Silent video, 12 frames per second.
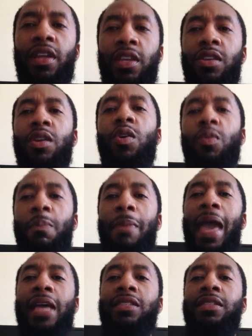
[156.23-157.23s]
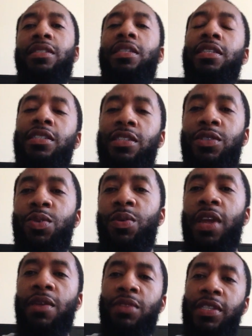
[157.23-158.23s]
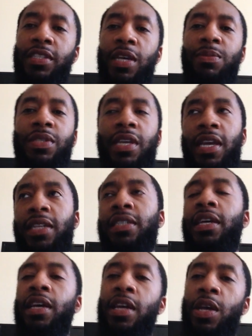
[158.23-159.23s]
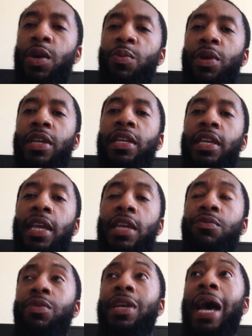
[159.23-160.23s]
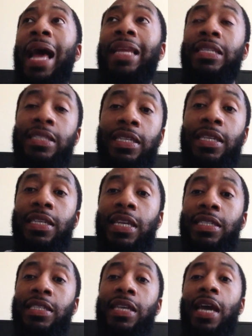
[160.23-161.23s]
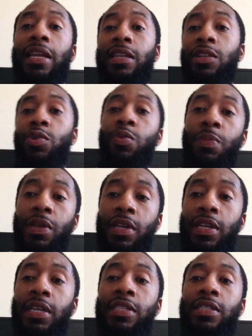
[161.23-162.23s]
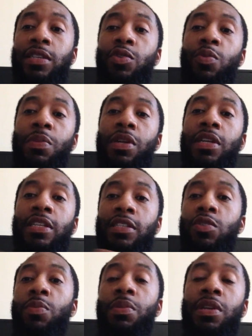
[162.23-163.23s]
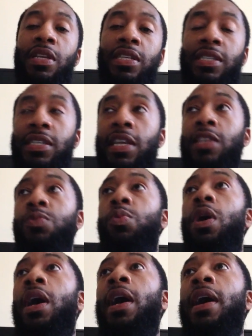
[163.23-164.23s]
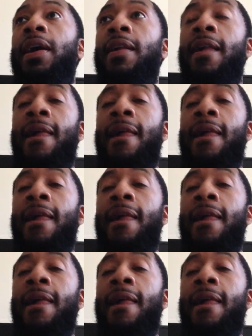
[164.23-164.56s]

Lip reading: you know, master teachers on every subject, when in reality they just got a little bit of this, a little bit of this, a little bit of this, and that's why